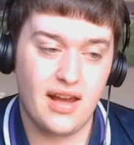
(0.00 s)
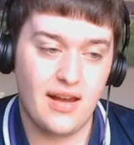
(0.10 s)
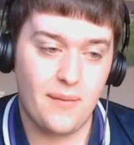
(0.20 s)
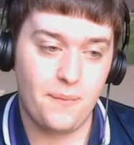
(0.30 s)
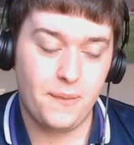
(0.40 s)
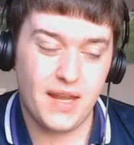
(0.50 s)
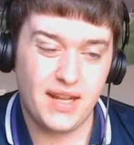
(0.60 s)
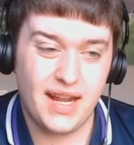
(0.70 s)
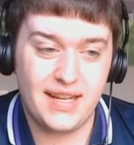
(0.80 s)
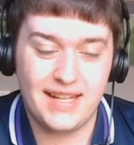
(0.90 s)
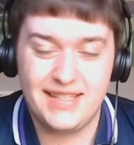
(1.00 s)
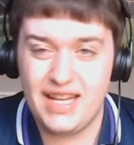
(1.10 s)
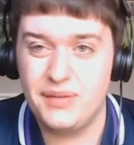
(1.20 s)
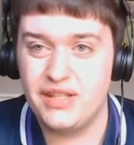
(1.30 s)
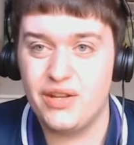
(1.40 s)
Um, it, it, it
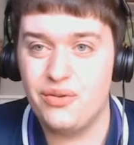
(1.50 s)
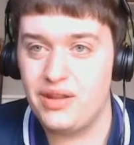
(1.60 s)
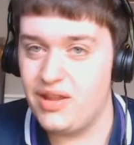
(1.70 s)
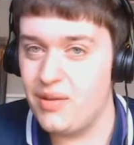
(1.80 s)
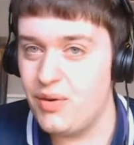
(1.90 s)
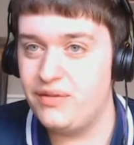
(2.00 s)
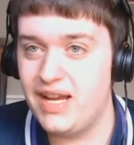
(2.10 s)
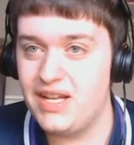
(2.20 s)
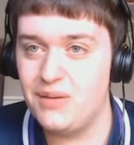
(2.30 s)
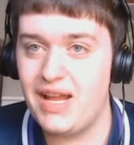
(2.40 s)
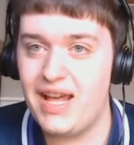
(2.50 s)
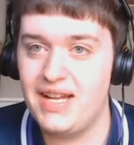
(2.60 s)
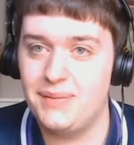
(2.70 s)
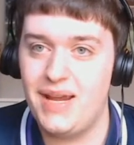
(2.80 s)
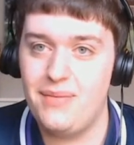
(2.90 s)
seems as though the move to Inter
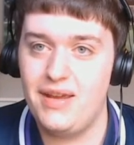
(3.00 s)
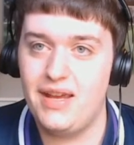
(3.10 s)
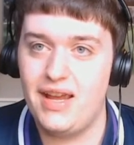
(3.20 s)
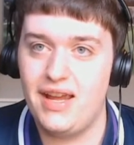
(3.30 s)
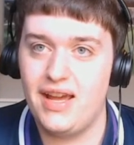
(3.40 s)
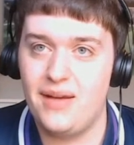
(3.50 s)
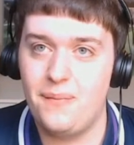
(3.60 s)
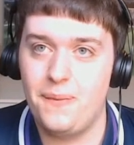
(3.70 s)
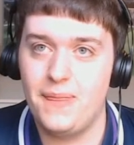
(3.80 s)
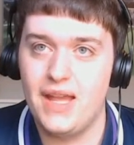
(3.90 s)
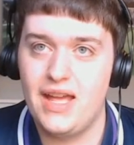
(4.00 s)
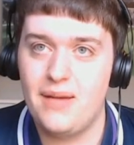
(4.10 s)
Milan is maybe a um,